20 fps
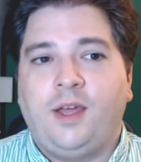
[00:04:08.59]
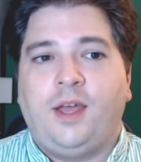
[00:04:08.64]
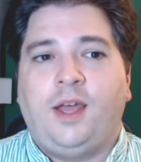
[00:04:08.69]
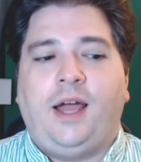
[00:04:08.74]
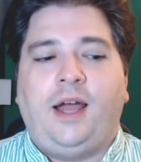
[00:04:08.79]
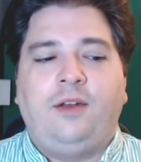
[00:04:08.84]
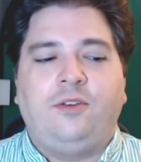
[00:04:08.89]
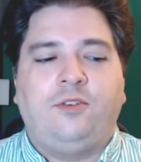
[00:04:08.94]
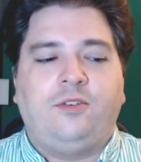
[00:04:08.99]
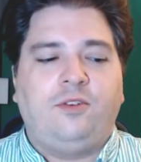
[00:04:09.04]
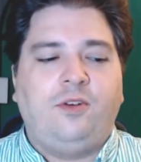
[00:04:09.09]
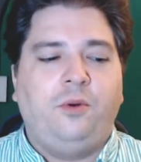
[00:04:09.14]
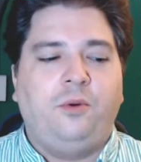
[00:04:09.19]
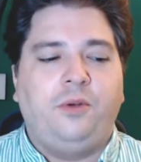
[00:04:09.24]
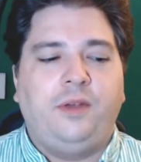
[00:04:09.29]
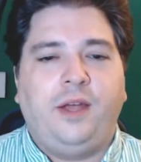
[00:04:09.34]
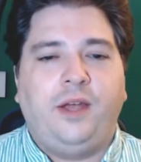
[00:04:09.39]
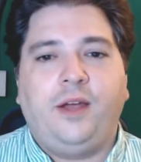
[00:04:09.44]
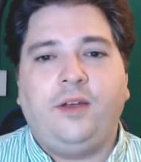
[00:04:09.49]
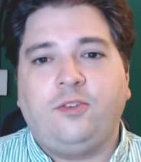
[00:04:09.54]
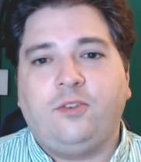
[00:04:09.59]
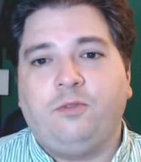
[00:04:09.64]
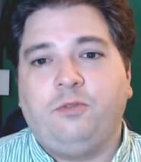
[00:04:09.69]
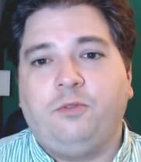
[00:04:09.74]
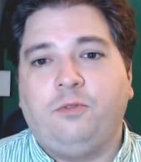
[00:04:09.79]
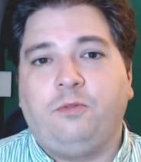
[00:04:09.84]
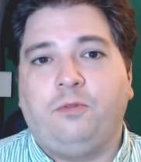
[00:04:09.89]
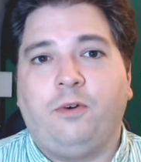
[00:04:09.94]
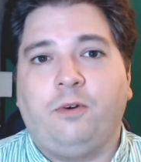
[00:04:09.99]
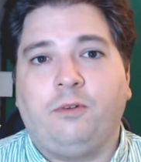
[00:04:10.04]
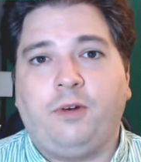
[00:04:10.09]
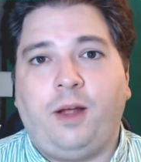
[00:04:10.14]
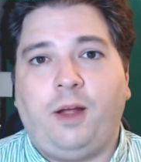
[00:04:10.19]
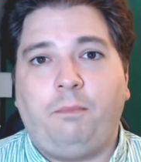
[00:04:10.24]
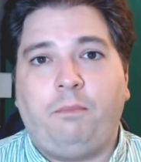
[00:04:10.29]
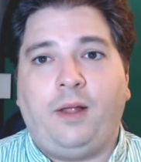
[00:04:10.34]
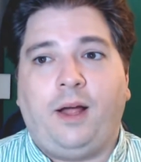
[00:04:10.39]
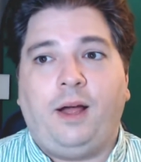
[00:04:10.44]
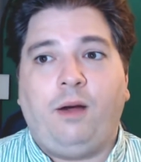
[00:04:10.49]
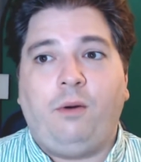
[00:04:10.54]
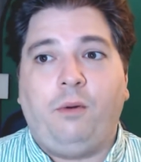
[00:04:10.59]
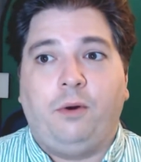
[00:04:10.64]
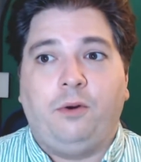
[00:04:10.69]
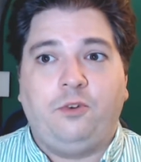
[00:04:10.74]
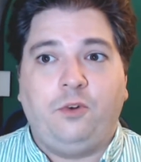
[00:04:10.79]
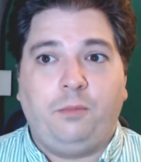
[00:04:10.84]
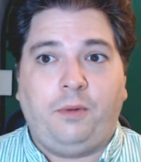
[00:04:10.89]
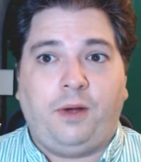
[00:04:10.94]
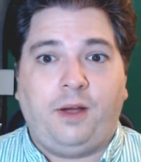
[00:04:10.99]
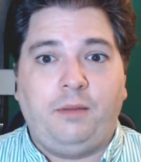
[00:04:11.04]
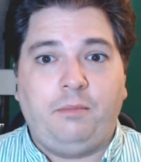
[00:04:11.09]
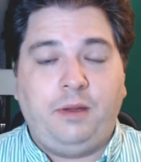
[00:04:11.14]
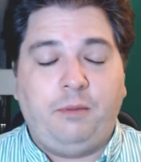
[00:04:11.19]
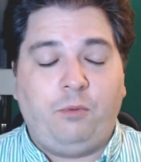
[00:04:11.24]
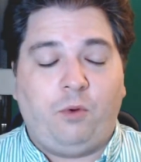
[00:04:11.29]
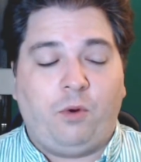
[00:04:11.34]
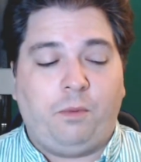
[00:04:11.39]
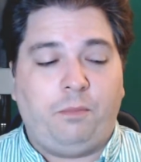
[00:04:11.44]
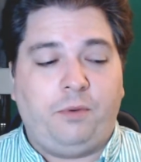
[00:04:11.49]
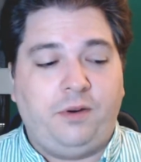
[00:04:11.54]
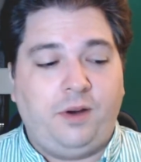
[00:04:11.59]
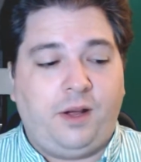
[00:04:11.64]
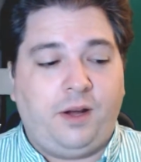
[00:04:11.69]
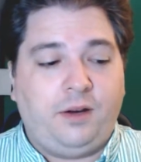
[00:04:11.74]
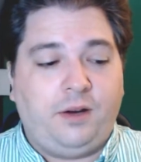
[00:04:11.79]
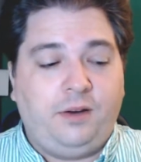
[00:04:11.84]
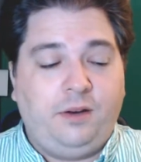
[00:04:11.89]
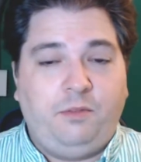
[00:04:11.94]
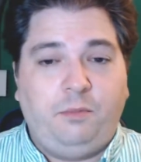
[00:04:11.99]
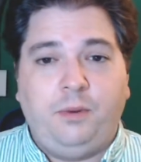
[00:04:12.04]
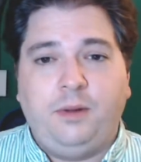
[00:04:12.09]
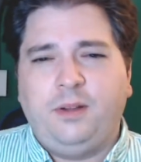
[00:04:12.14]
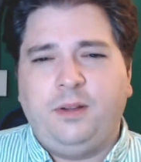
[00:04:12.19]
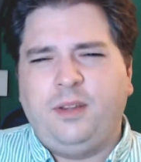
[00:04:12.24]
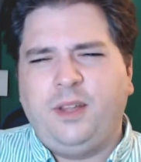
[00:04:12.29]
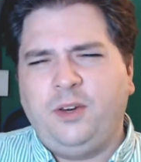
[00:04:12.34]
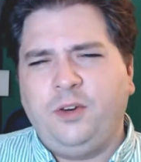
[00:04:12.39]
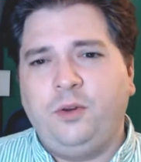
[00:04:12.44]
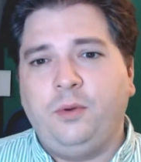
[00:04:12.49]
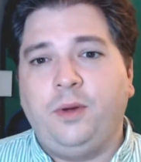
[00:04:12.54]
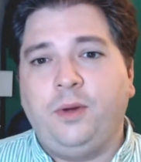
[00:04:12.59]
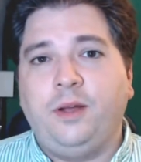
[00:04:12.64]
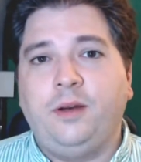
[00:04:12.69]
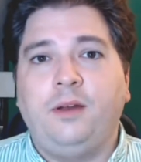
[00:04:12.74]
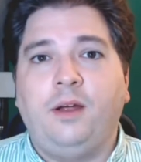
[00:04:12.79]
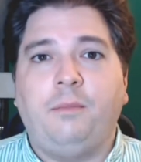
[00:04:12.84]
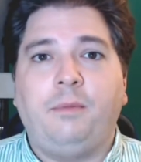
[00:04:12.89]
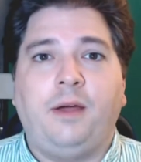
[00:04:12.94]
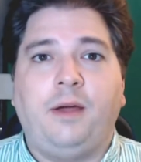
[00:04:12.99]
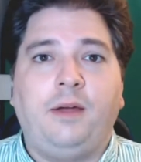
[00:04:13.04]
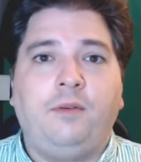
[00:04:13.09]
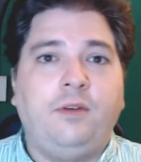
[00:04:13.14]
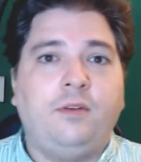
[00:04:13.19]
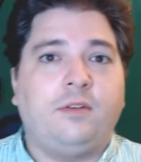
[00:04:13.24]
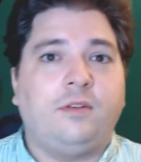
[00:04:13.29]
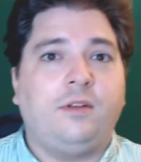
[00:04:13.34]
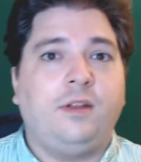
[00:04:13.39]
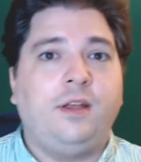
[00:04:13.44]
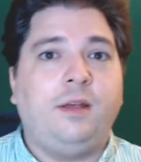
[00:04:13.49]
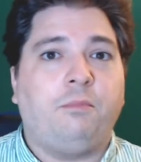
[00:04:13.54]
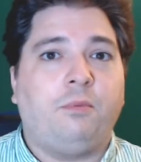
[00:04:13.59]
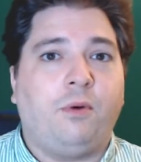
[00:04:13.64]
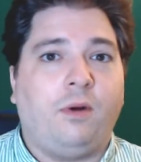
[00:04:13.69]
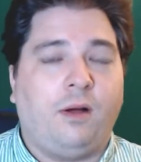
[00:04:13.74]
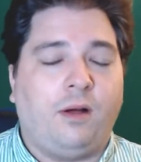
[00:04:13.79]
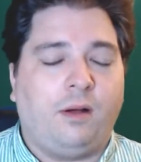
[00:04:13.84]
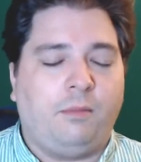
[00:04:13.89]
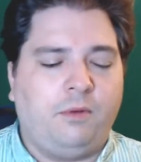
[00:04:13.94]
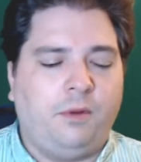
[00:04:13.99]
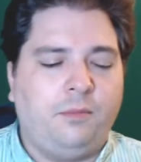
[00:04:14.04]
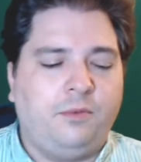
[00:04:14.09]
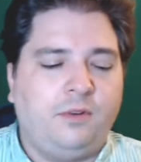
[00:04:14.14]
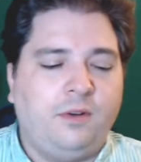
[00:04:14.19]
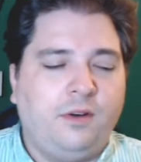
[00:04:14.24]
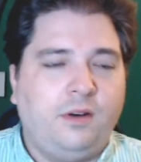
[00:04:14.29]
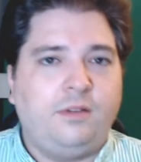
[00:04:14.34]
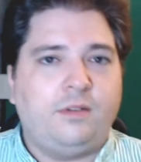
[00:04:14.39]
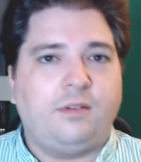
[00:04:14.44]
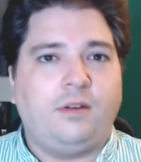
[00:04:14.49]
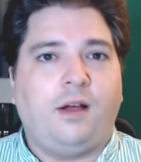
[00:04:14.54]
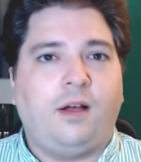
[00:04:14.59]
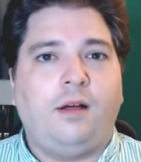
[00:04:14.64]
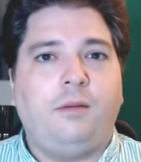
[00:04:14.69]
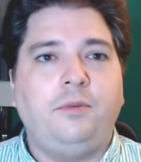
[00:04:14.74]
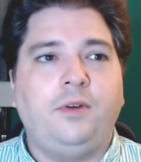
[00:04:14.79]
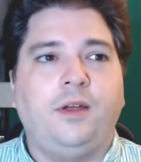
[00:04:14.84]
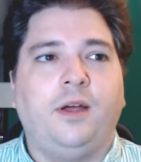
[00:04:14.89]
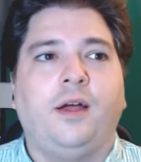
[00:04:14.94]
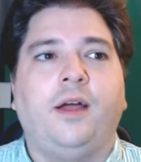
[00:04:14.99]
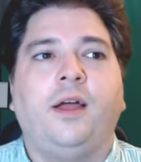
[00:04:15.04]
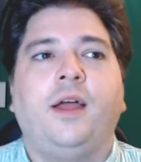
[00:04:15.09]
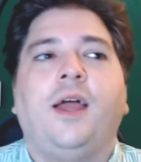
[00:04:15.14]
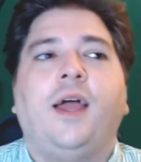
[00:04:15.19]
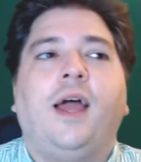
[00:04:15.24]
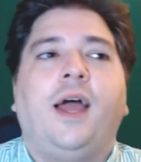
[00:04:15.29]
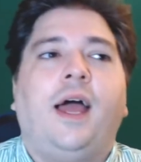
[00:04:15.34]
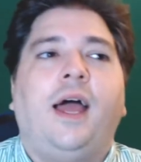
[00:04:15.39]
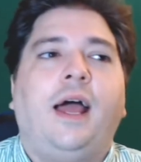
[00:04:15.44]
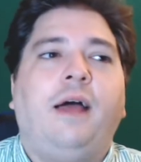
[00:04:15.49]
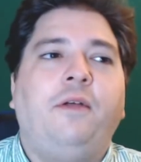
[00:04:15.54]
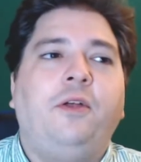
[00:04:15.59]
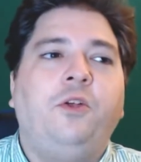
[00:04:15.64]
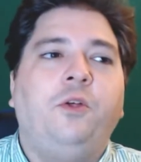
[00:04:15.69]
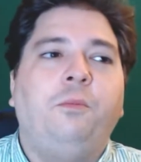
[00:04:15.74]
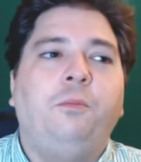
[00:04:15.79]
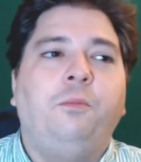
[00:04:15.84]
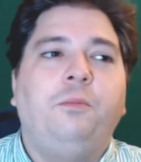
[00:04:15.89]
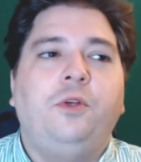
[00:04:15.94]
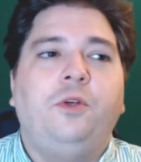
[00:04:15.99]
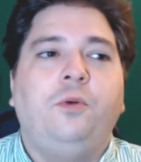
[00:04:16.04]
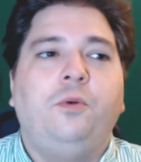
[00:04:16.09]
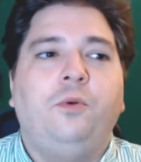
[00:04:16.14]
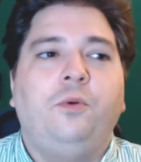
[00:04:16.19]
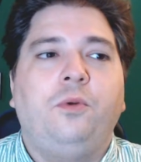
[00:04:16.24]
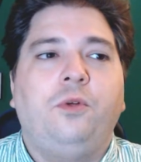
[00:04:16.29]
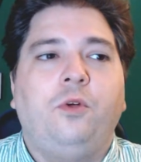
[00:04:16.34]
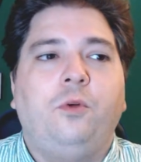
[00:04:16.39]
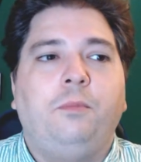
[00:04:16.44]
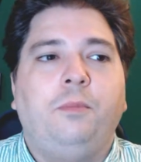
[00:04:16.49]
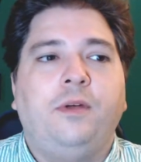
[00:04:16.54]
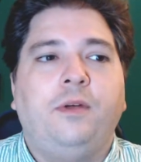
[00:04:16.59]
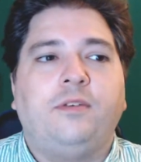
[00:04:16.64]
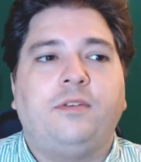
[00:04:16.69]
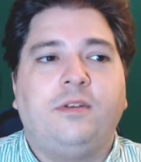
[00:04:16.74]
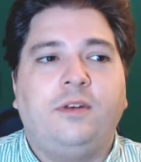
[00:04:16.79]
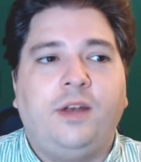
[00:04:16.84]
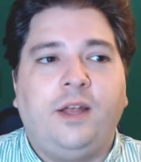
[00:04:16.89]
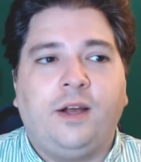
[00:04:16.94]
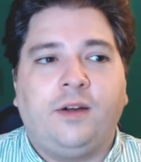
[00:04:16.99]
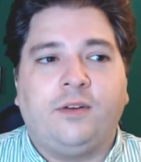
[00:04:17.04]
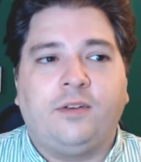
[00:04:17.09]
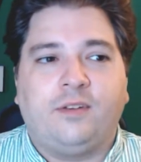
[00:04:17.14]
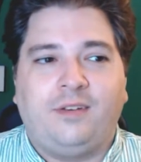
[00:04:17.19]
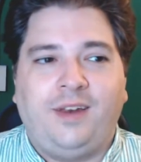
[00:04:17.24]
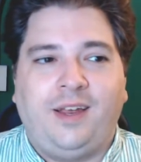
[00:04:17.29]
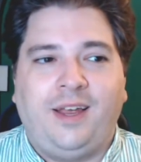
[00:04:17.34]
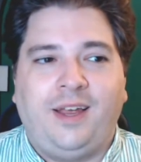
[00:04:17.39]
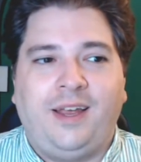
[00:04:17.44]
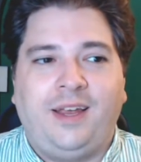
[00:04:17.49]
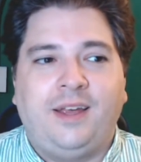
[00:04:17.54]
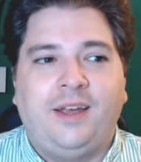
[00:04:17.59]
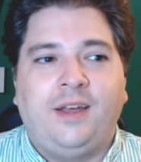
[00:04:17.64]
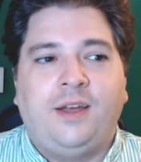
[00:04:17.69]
And so, yes, for a couple hours you might be more productive, but then you end up having sleep problems and insomnia, and then you miss the next day.